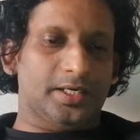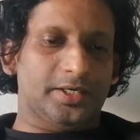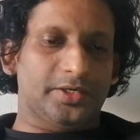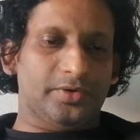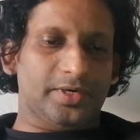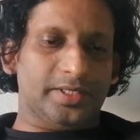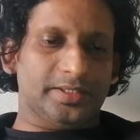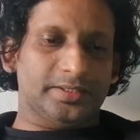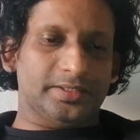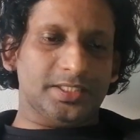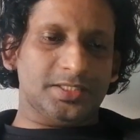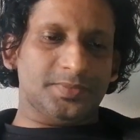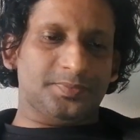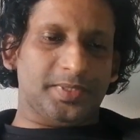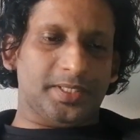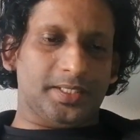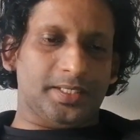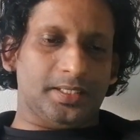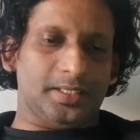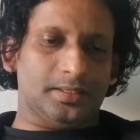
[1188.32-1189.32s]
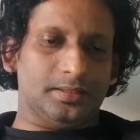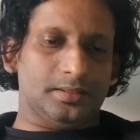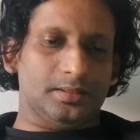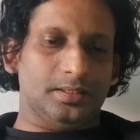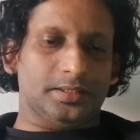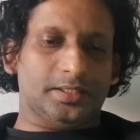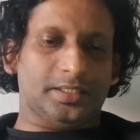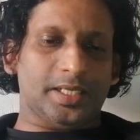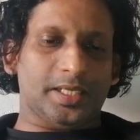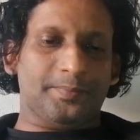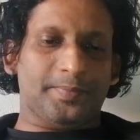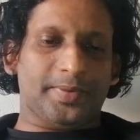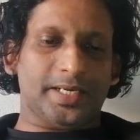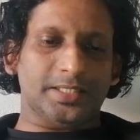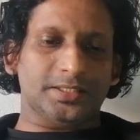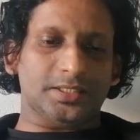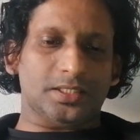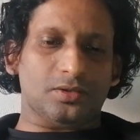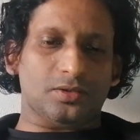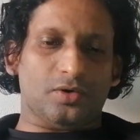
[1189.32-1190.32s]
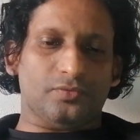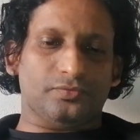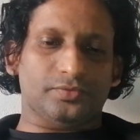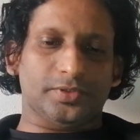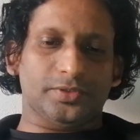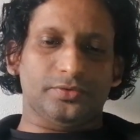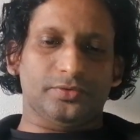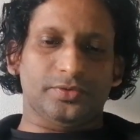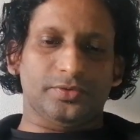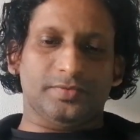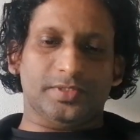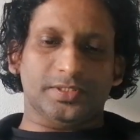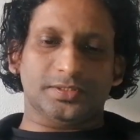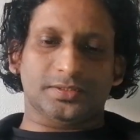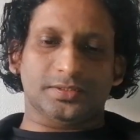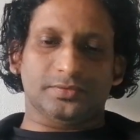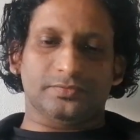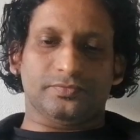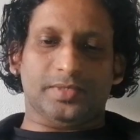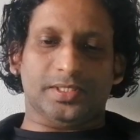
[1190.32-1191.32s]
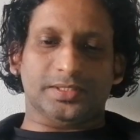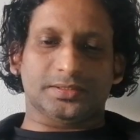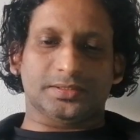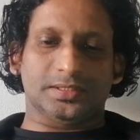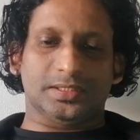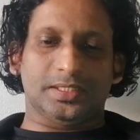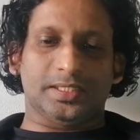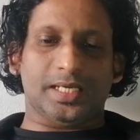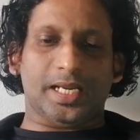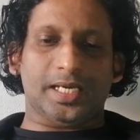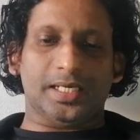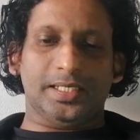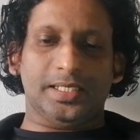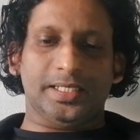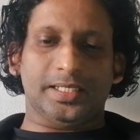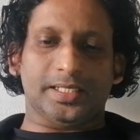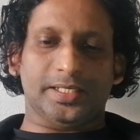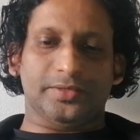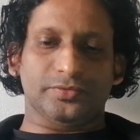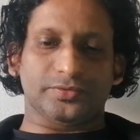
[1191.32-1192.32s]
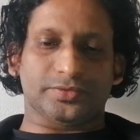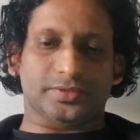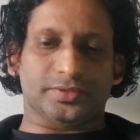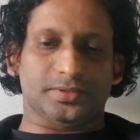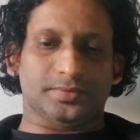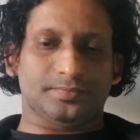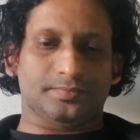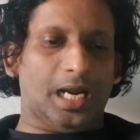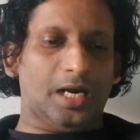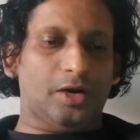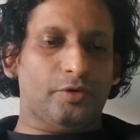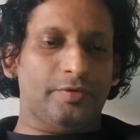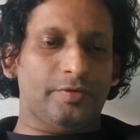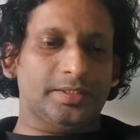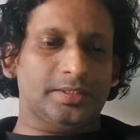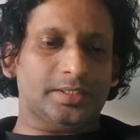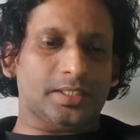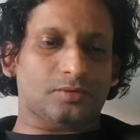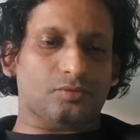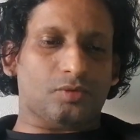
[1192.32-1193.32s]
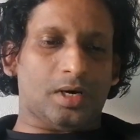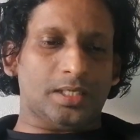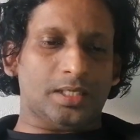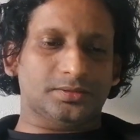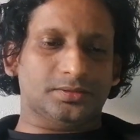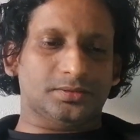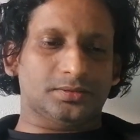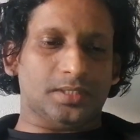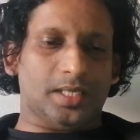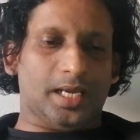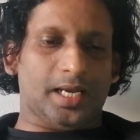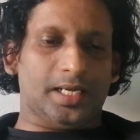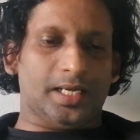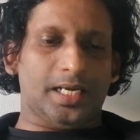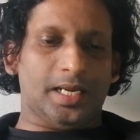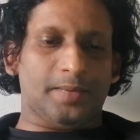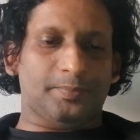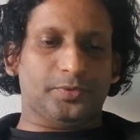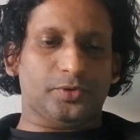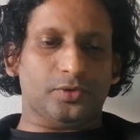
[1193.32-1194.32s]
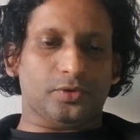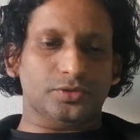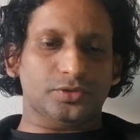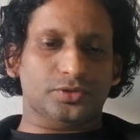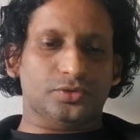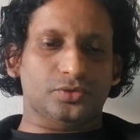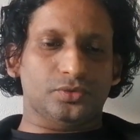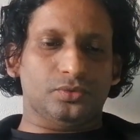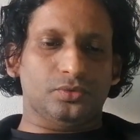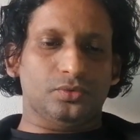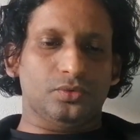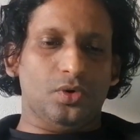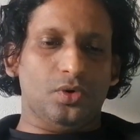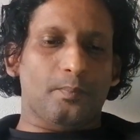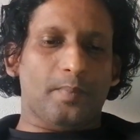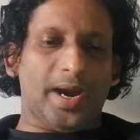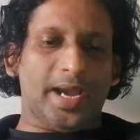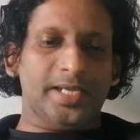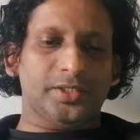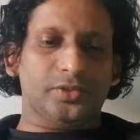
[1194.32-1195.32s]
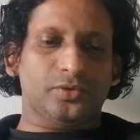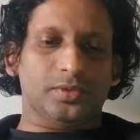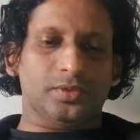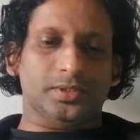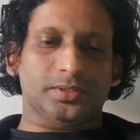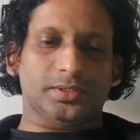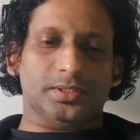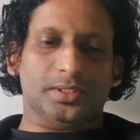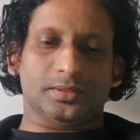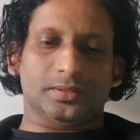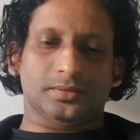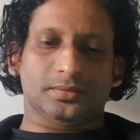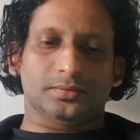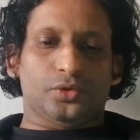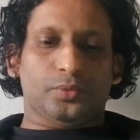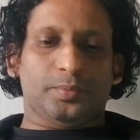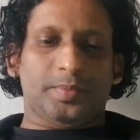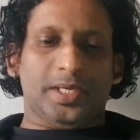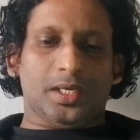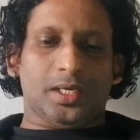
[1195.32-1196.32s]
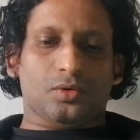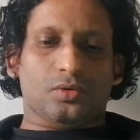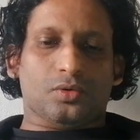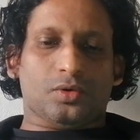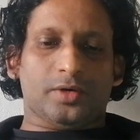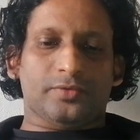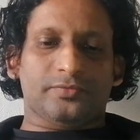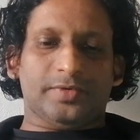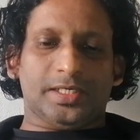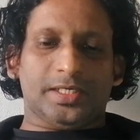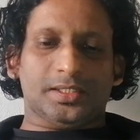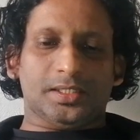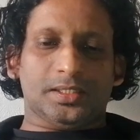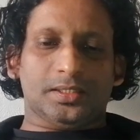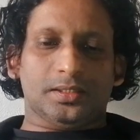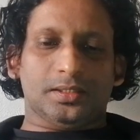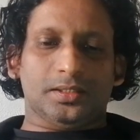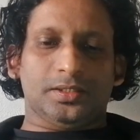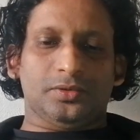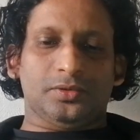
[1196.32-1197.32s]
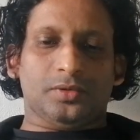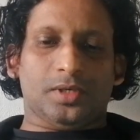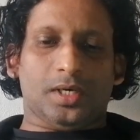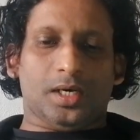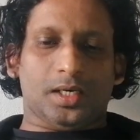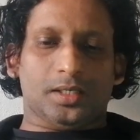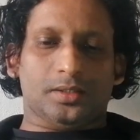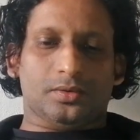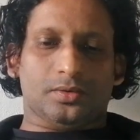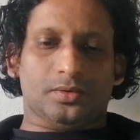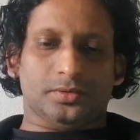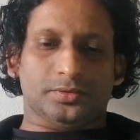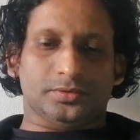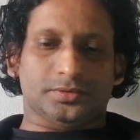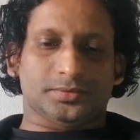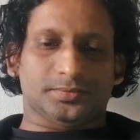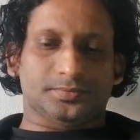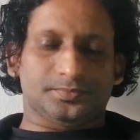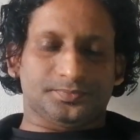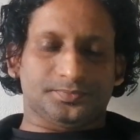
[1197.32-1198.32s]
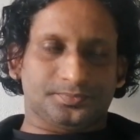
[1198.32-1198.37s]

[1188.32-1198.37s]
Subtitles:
During this period, the temperature of the universe was greatly reduced, allowing the quarks and leptons to bind together to be converted into hadrons.